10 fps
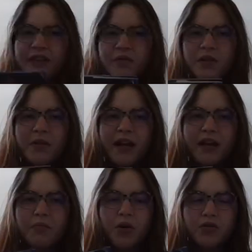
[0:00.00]
is one of my
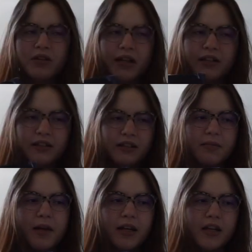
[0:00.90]
most
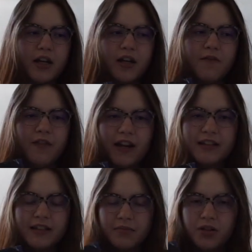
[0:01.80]
anticipated
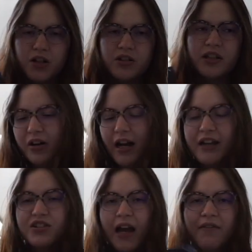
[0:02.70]
fantasy books. I
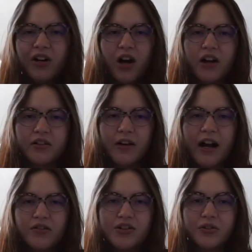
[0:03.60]
just haven't gotten
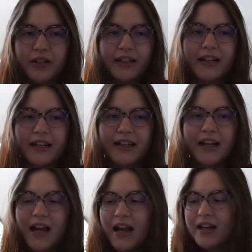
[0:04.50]
around to reading it
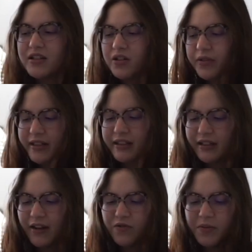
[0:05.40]
until
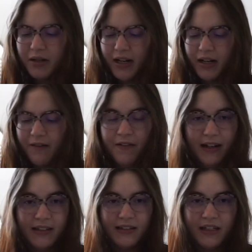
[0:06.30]
recently. I've just been in a
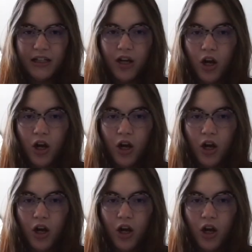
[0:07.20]
fantasy